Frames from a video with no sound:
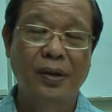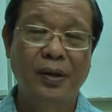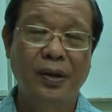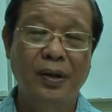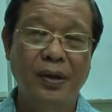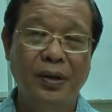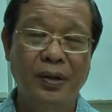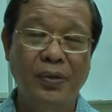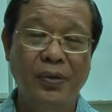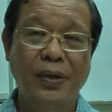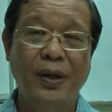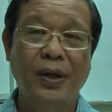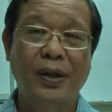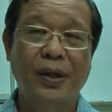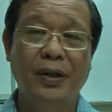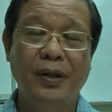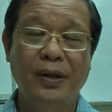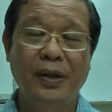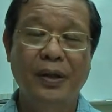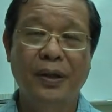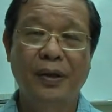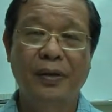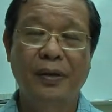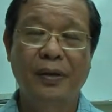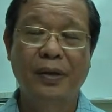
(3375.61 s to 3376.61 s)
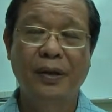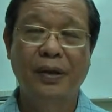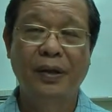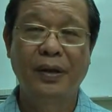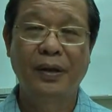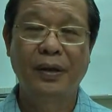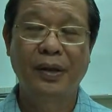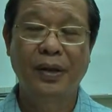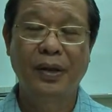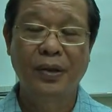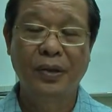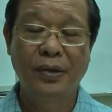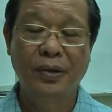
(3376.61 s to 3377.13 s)
this way, and
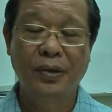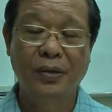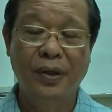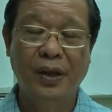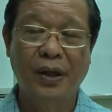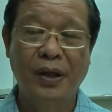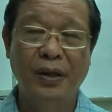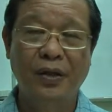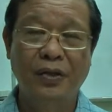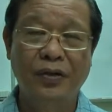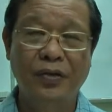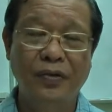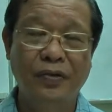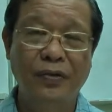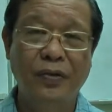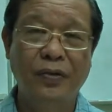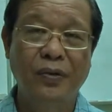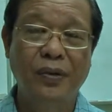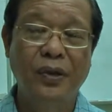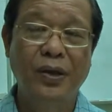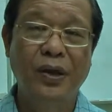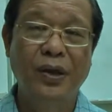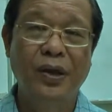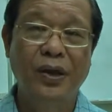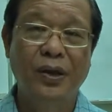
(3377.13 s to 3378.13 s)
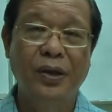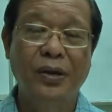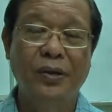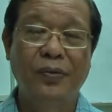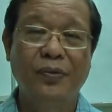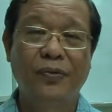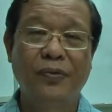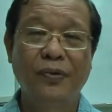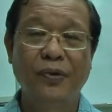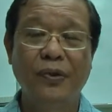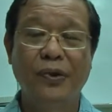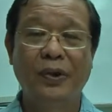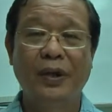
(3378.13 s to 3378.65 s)
they know what kind of
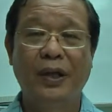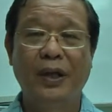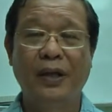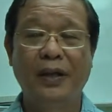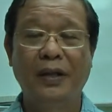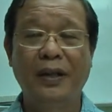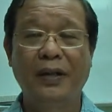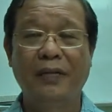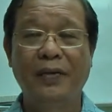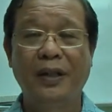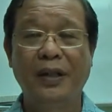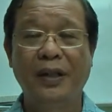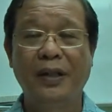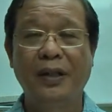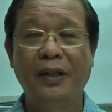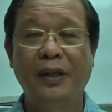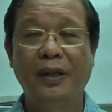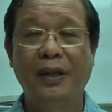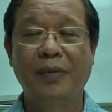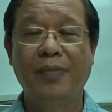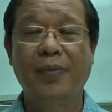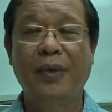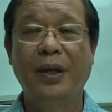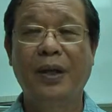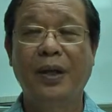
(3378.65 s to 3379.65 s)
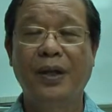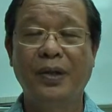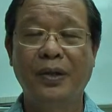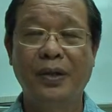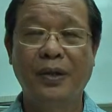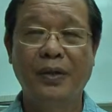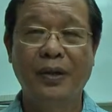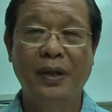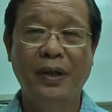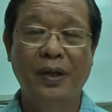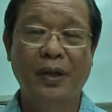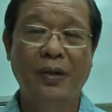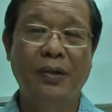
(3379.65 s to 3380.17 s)
food they have taken in the past,
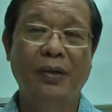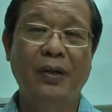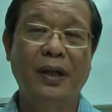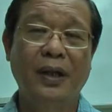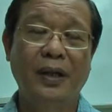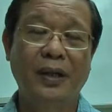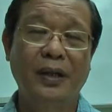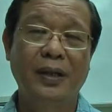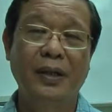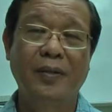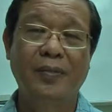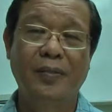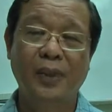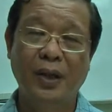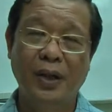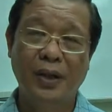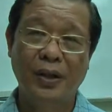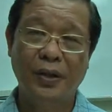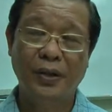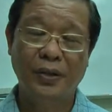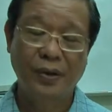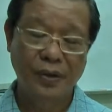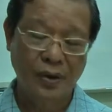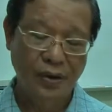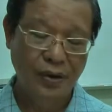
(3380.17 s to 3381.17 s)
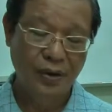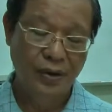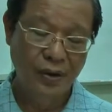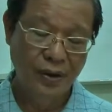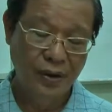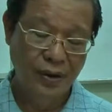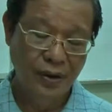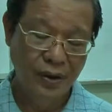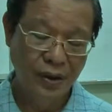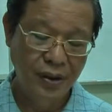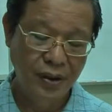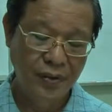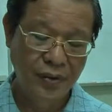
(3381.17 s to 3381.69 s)
how they look like in the past. So this
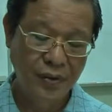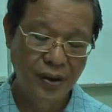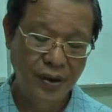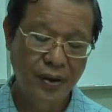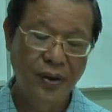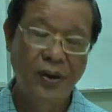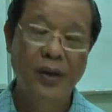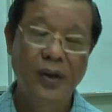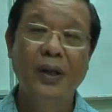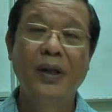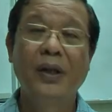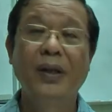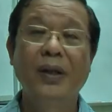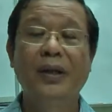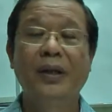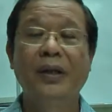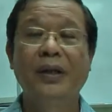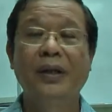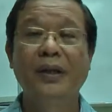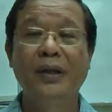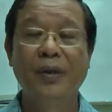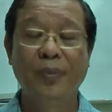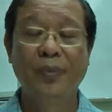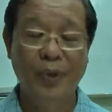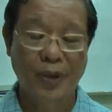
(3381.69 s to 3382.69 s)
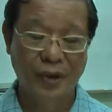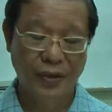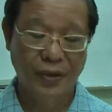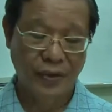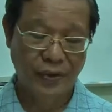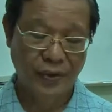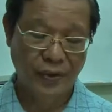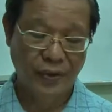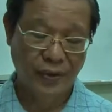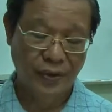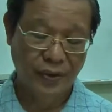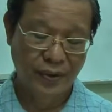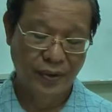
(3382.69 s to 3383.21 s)
deal with
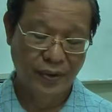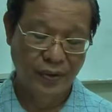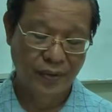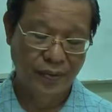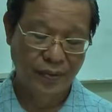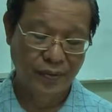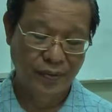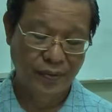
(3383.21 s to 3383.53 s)
rebirth.